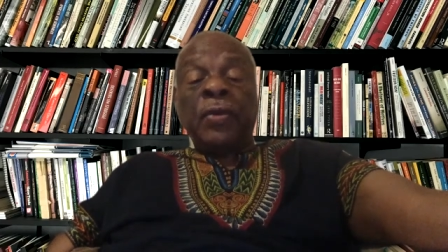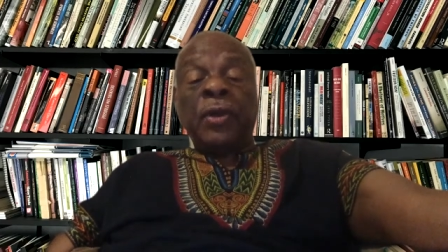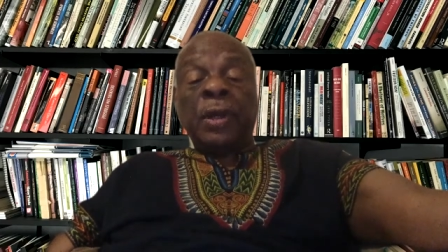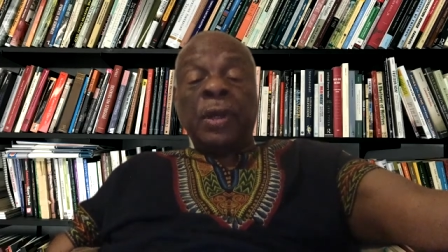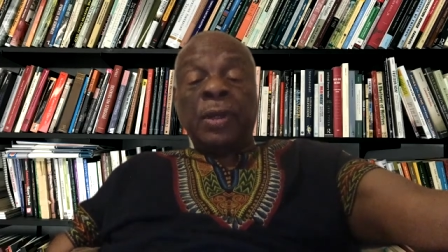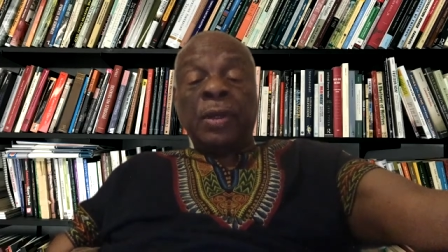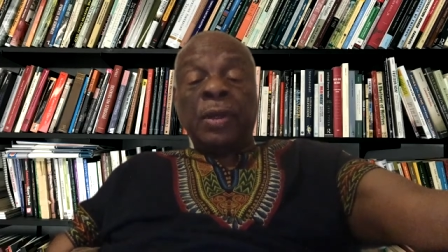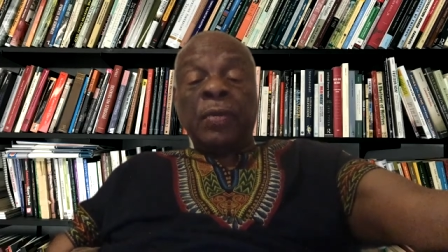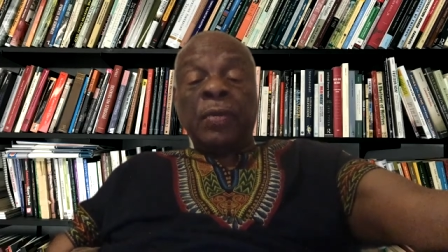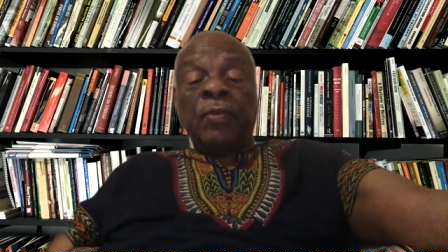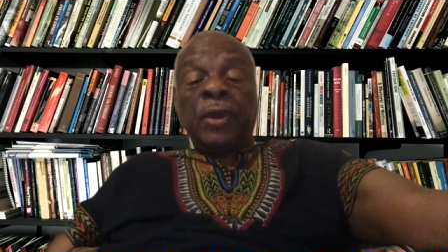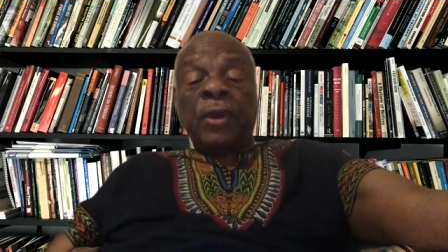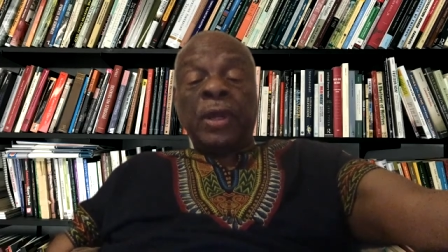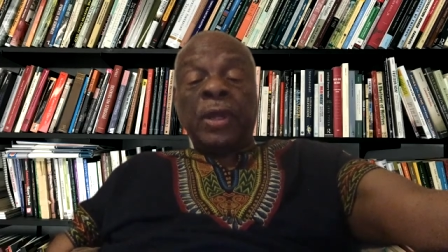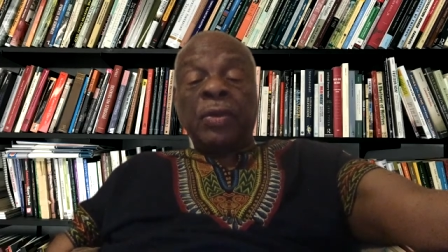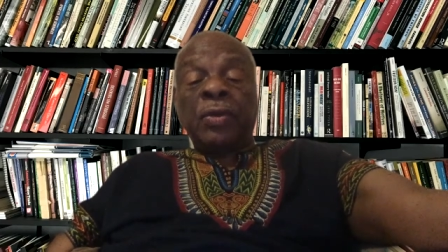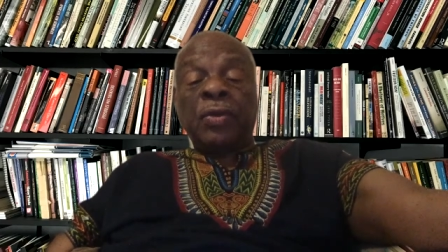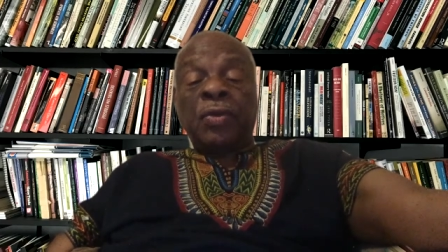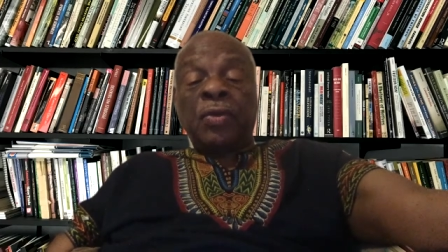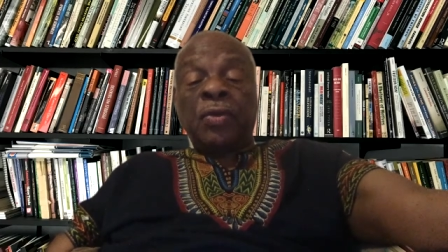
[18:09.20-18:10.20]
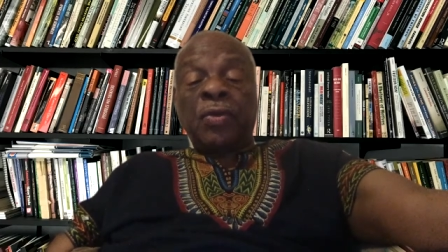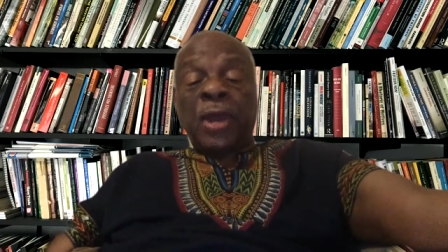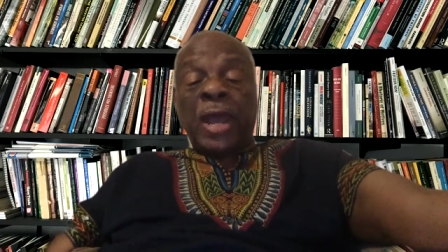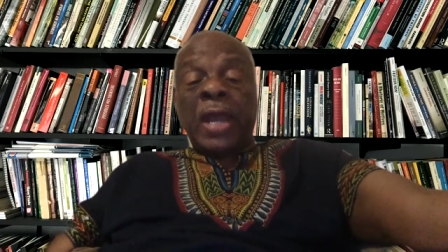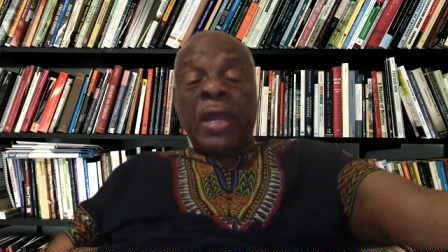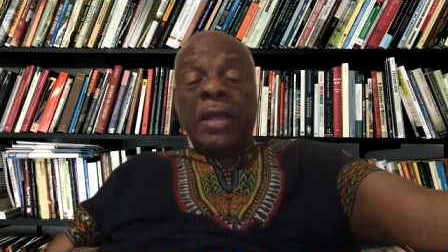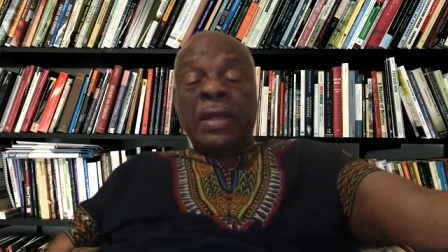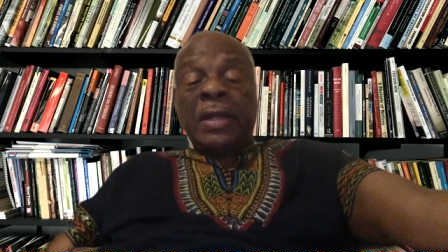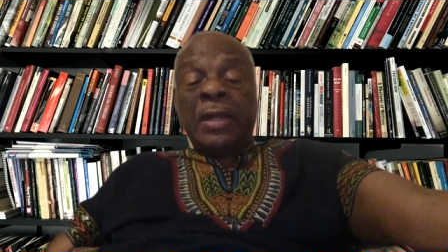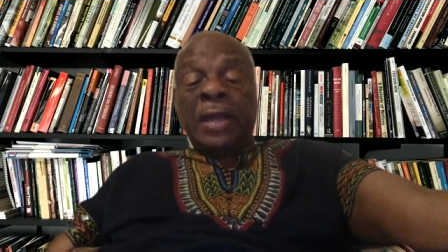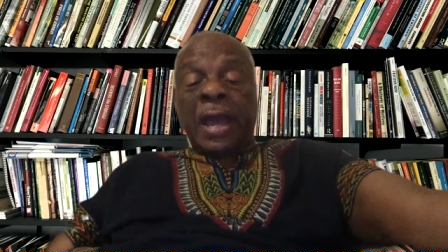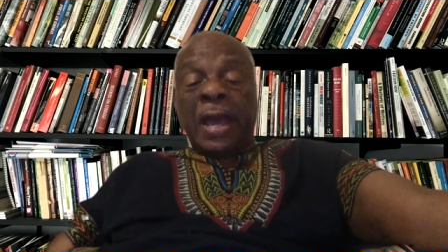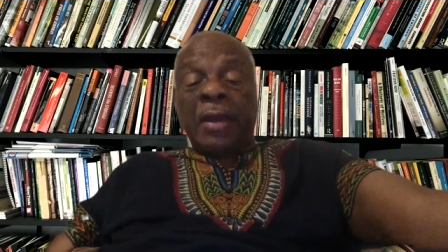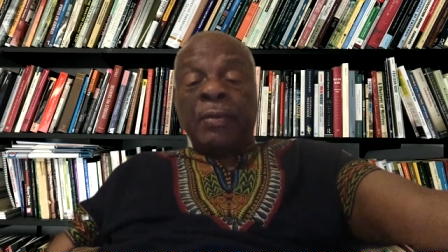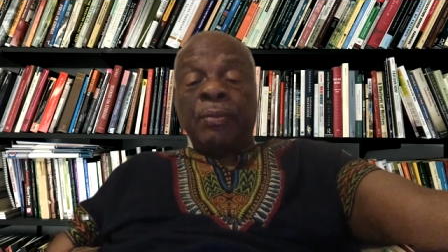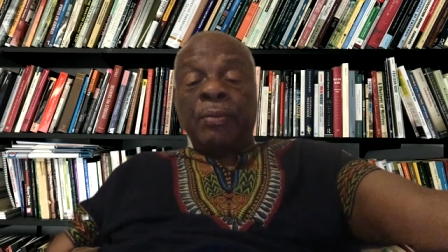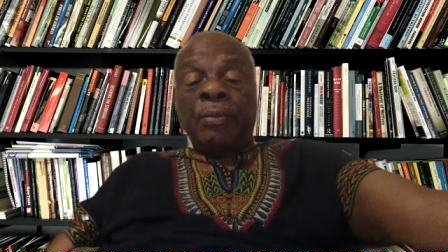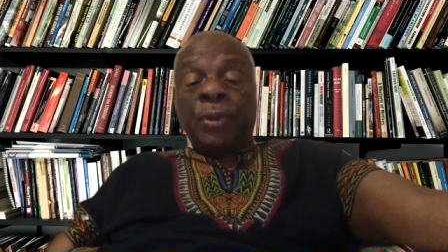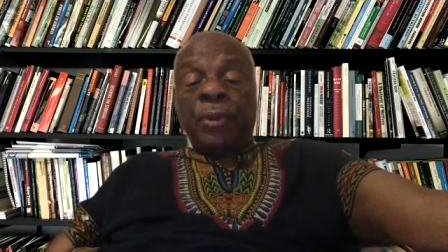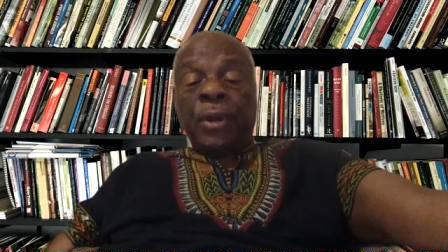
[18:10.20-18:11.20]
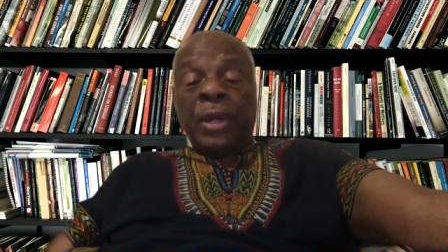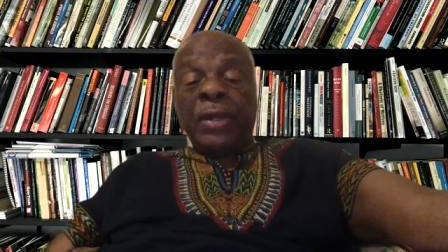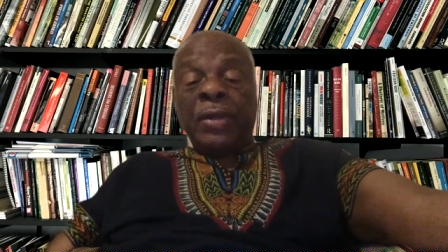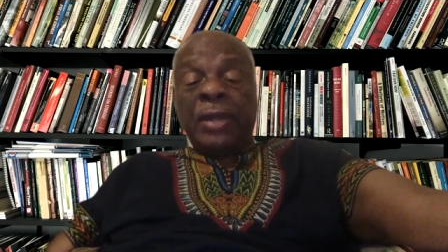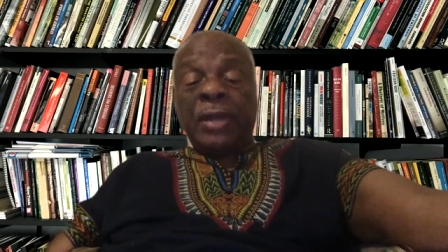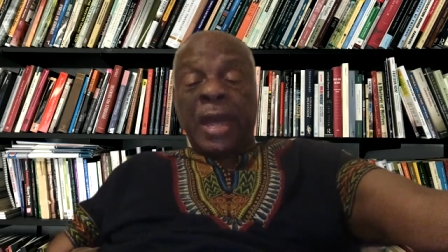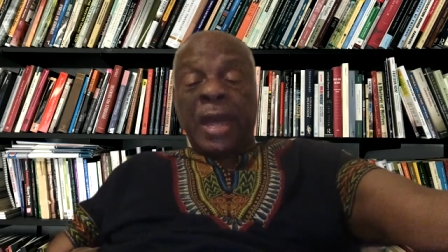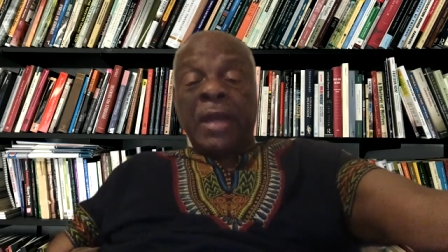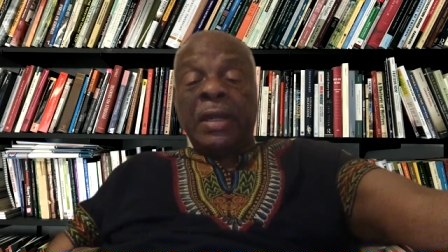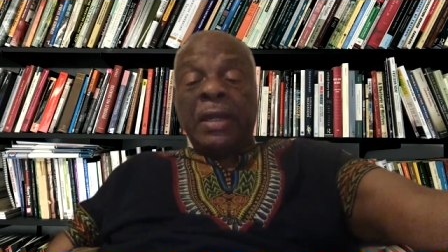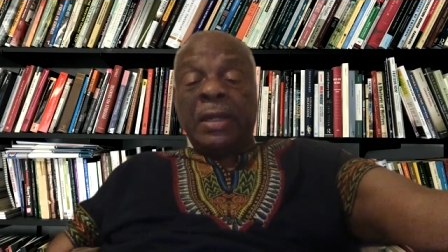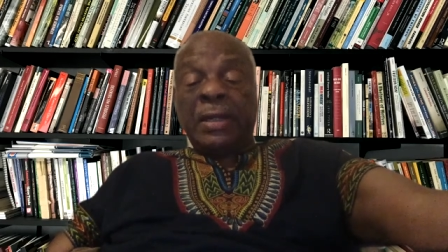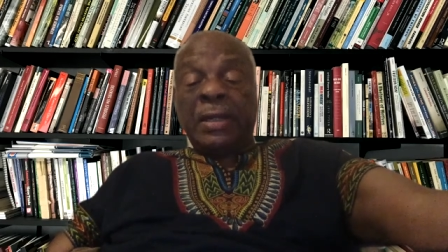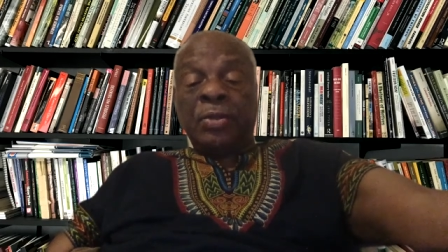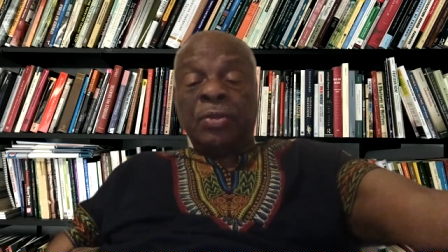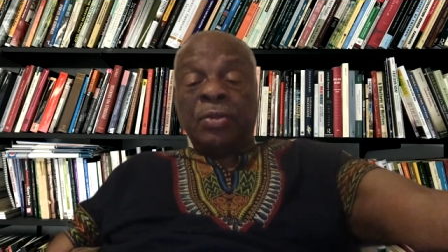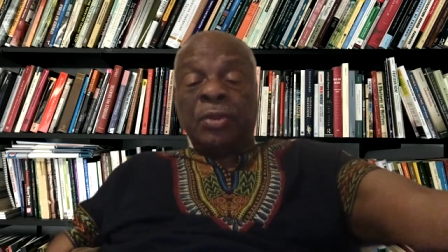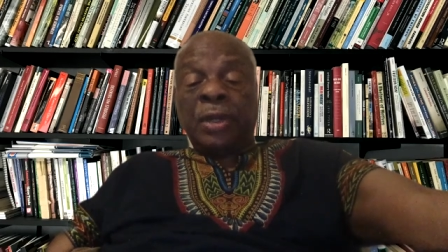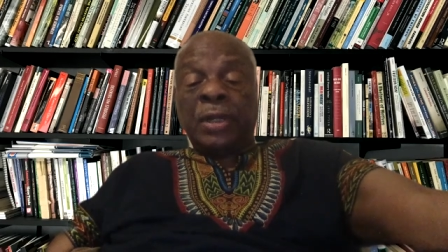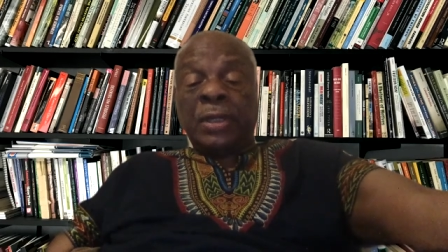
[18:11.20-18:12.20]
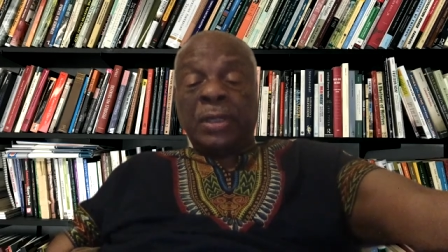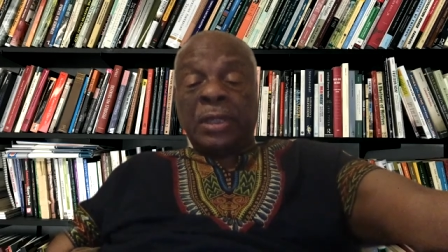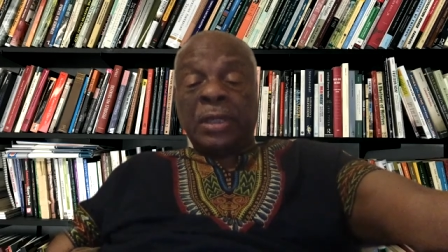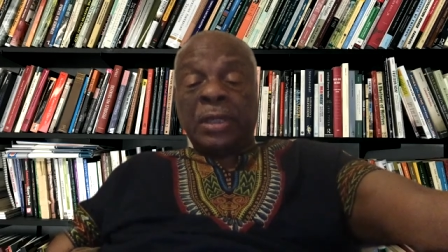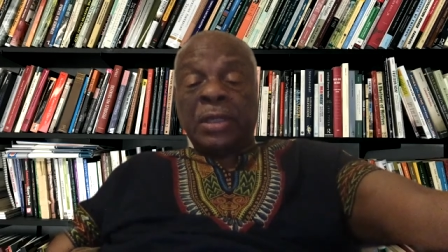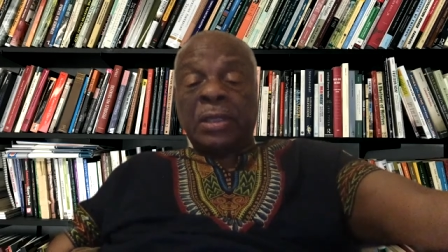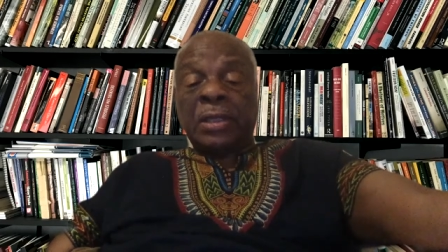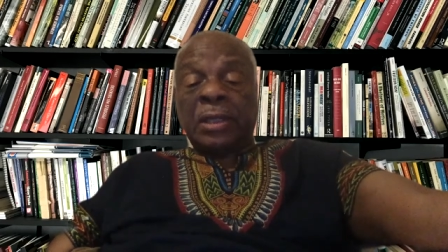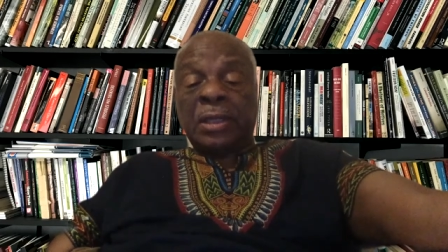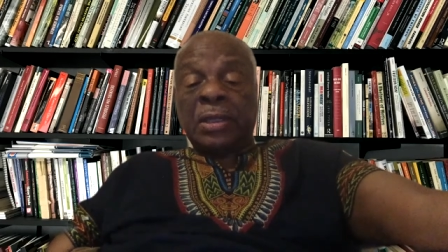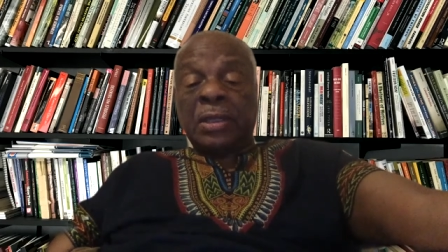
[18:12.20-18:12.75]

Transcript: we can create that, bring that into existence,